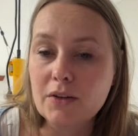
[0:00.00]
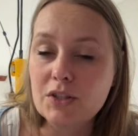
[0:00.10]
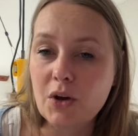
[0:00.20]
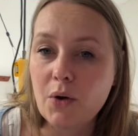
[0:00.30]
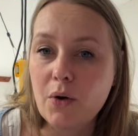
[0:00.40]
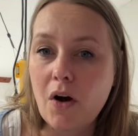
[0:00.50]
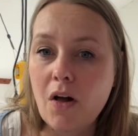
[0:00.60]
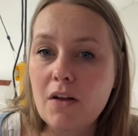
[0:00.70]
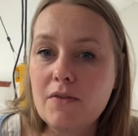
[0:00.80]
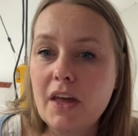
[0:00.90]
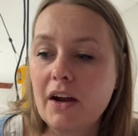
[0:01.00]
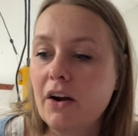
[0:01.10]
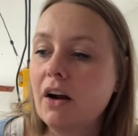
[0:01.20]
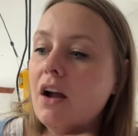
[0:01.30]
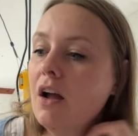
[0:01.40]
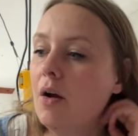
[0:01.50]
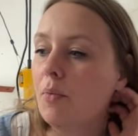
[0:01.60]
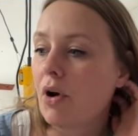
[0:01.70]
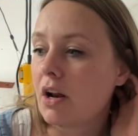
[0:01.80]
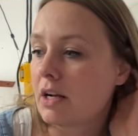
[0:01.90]
So all of their
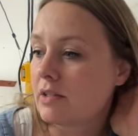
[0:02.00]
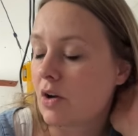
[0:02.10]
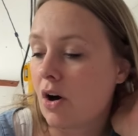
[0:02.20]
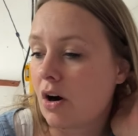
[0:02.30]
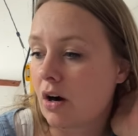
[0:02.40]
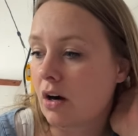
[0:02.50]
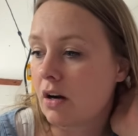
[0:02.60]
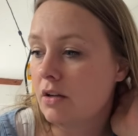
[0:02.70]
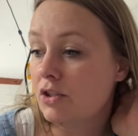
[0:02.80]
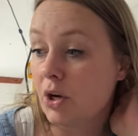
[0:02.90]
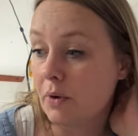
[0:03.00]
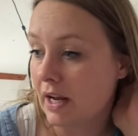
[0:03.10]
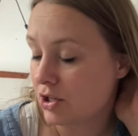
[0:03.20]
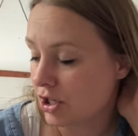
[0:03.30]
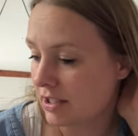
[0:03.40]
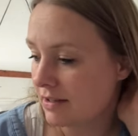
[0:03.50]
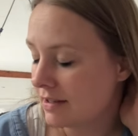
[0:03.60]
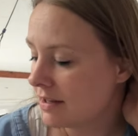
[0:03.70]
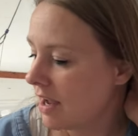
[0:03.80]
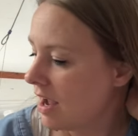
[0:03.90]
products are donations.
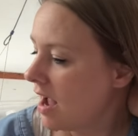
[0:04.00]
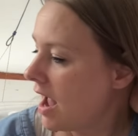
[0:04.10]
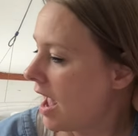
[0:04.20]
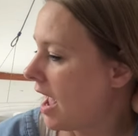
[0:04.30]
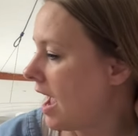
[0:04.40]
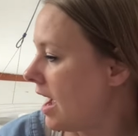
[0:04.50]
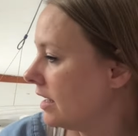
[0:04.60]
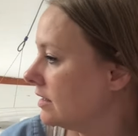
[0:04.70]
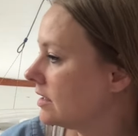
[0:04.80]
And